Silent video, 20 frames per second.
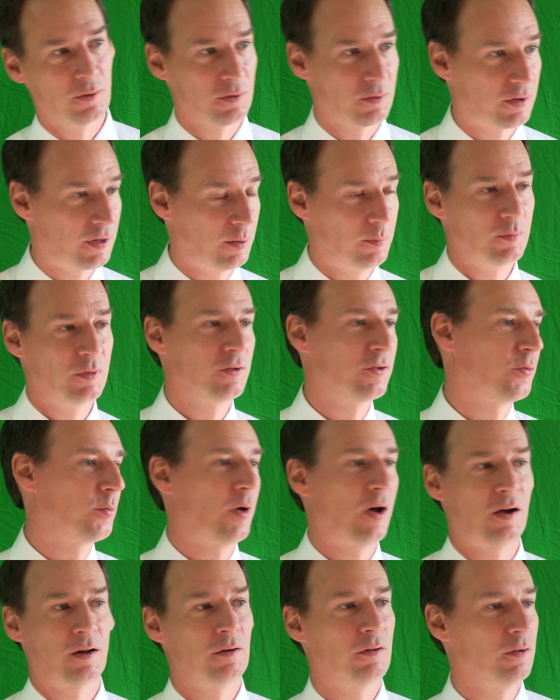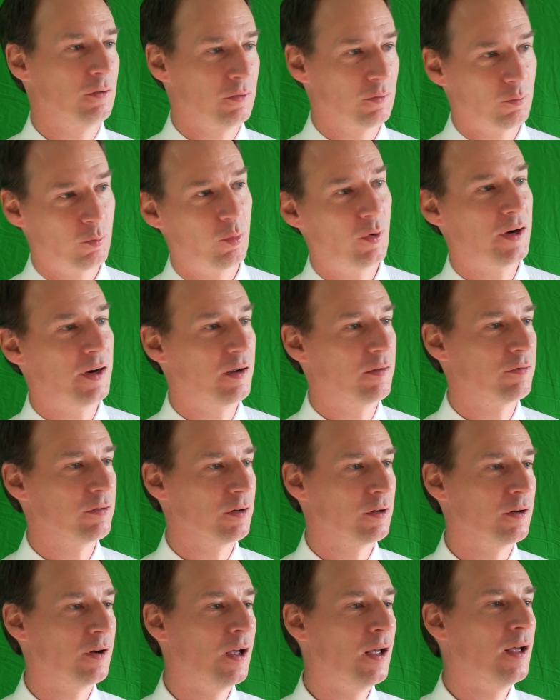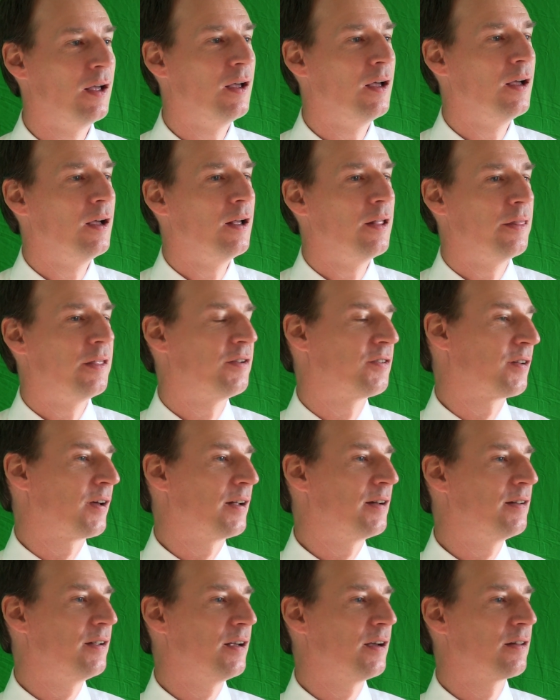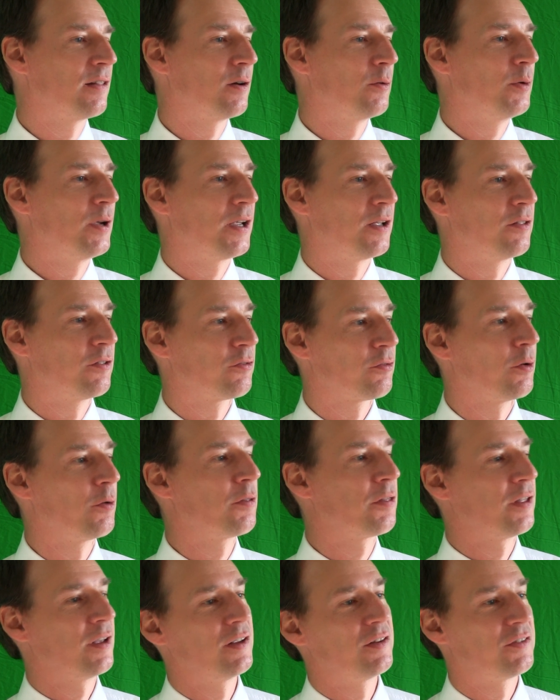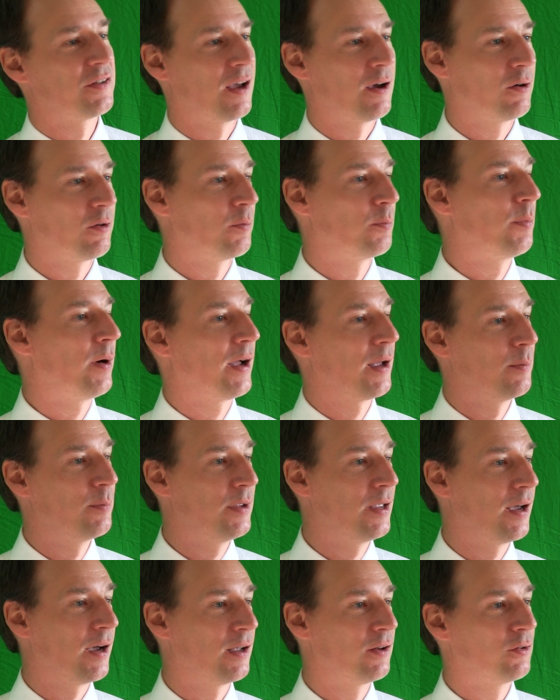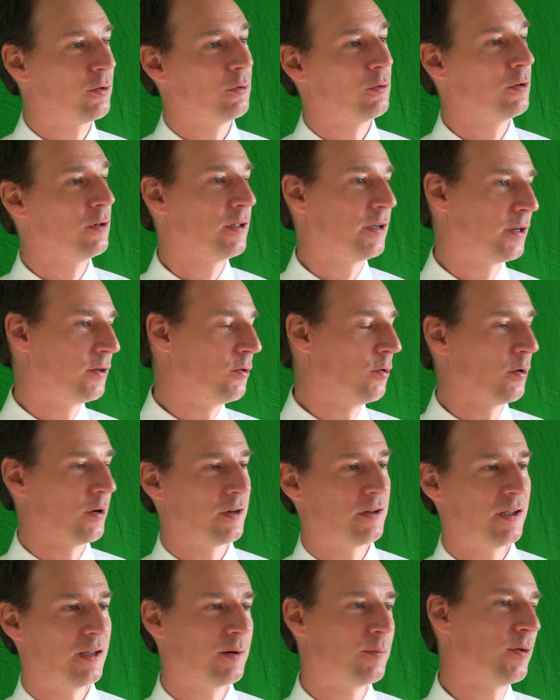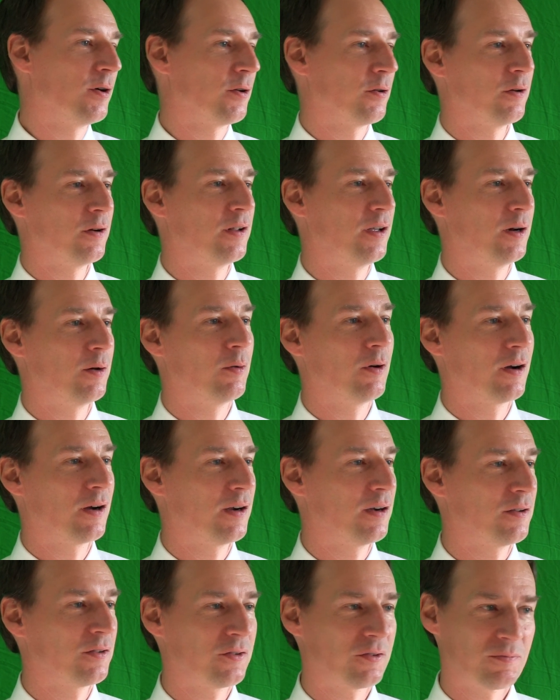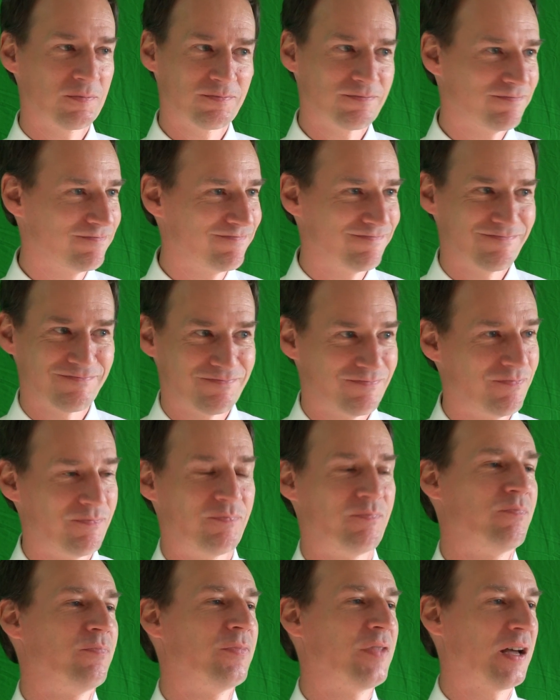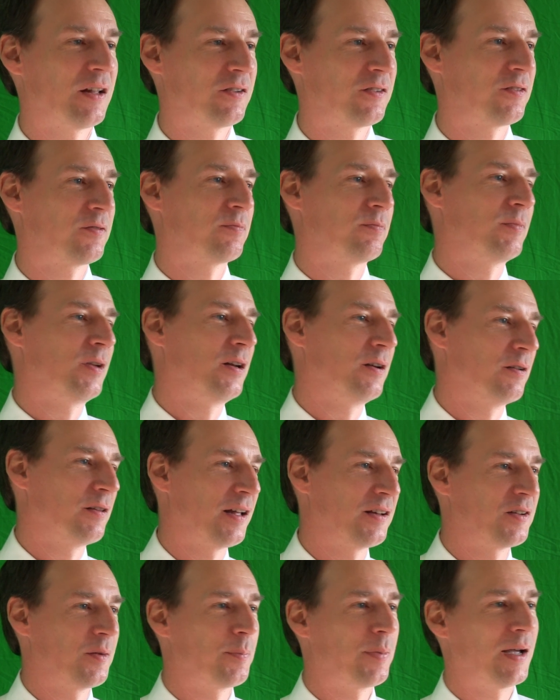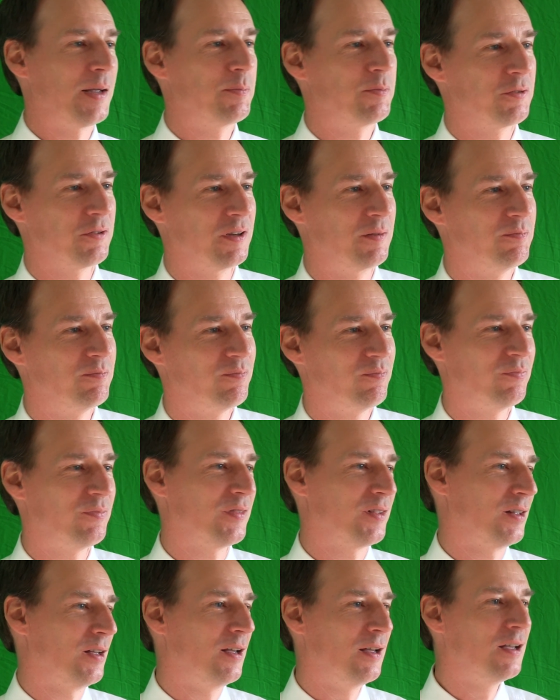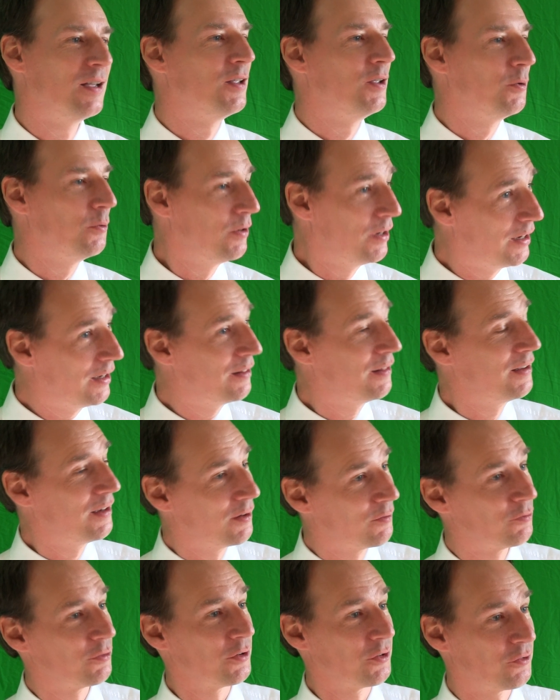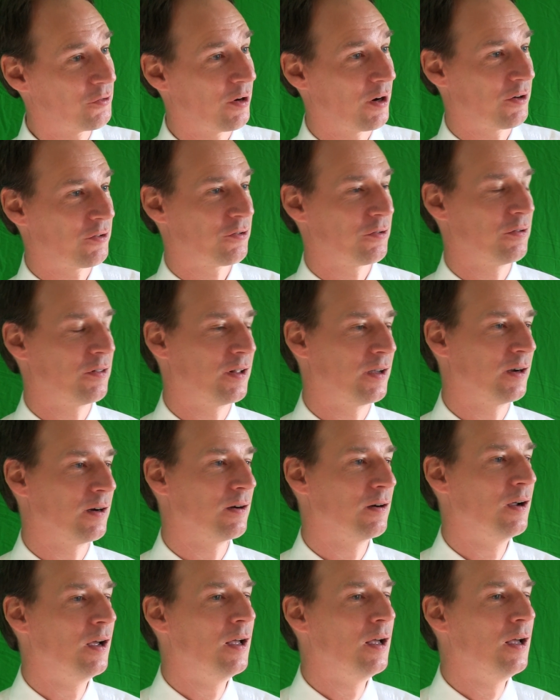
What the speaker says: or Kimball's model or whatever, this idea that we can throw things out, buy a BI tool, ignore a data mart or a data warehouse, that's a pipe dream. You need the infrastructure there,